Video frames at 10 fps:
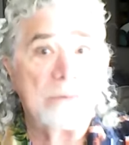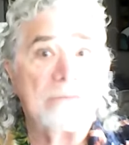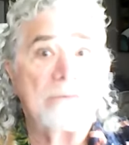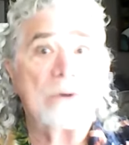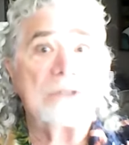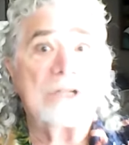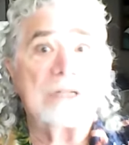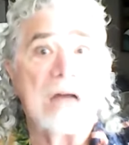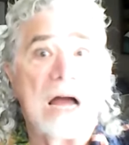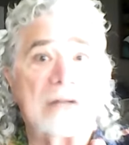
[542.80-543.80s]
before, is a
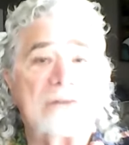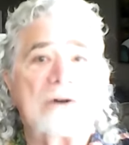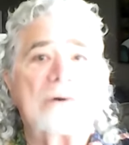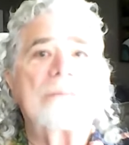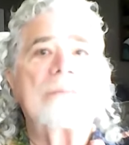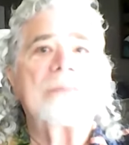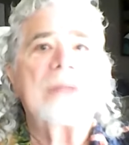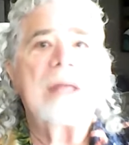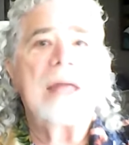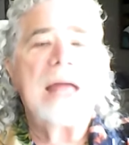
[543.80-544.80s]
doctor,
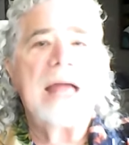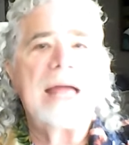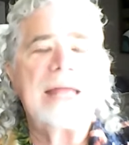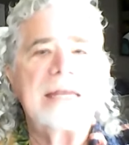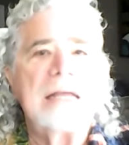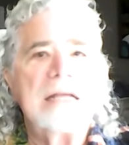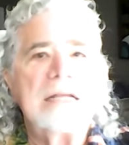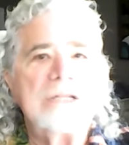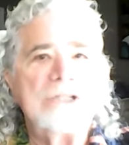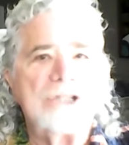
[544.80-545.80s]
and
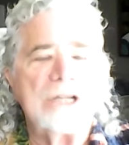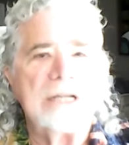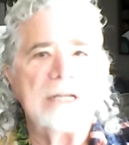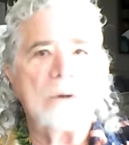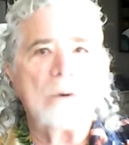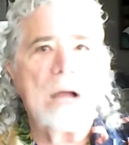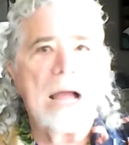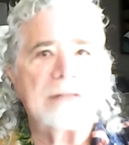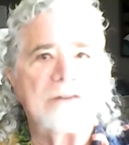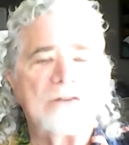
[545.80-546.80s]
she
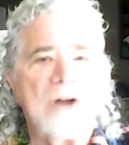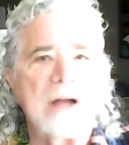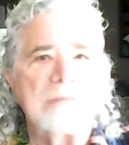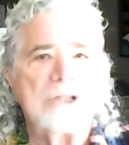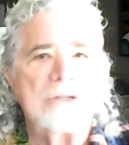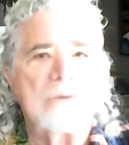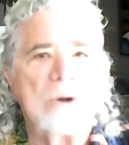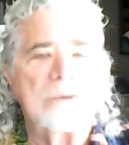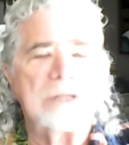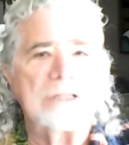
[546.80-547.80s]
at the time she
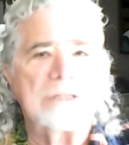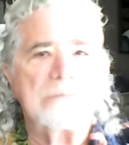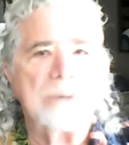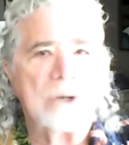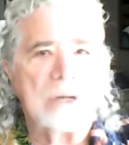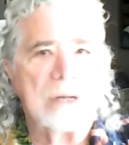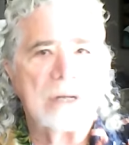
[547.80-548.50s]
wrote this book,